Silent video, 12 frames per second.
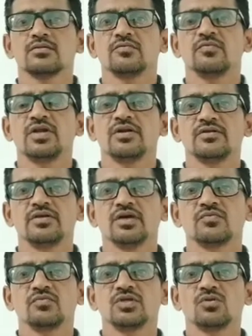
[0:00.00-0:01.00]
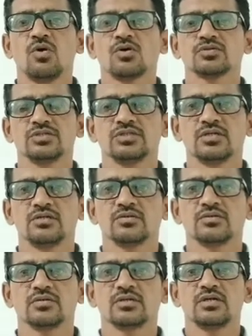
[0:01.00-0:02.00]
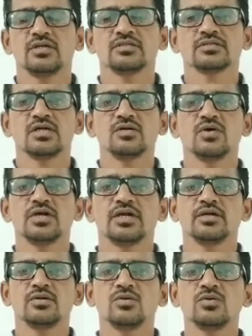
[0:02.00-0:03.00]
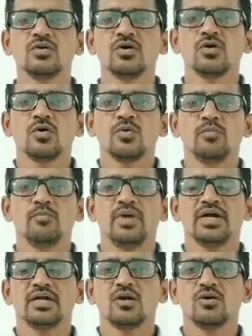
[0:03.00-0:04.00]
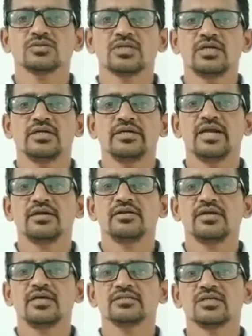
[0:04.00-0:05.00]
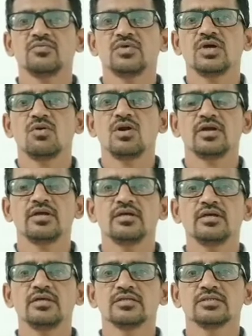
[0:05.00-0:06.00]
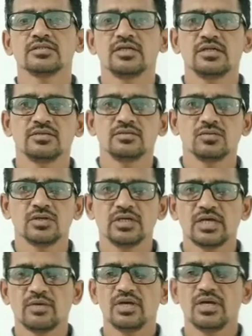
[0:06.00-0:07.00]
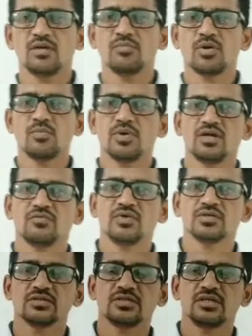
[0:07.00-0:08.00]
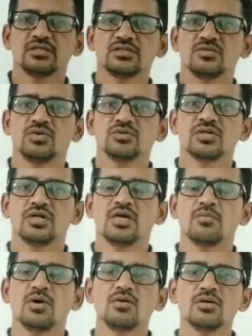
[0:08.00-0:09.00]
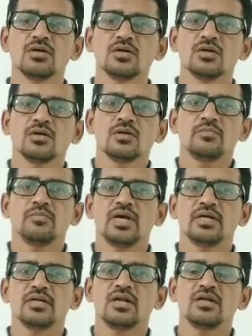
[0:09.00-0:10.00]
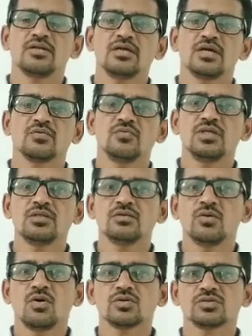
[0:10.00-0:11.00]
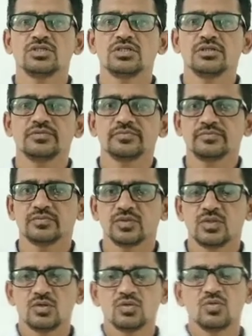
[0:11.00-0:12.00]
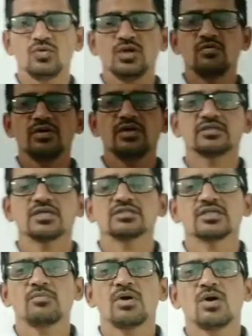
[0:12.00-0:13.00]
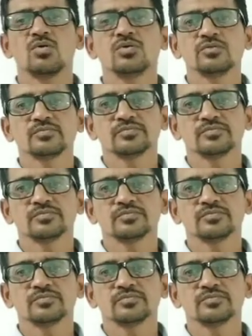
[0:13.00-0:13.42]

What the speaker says: when react with oxygen it is converted to metal oxide. That reaction we have already studied. Okay, chemical property first reaction we have studied about metal react with oxygen. Today we discuss about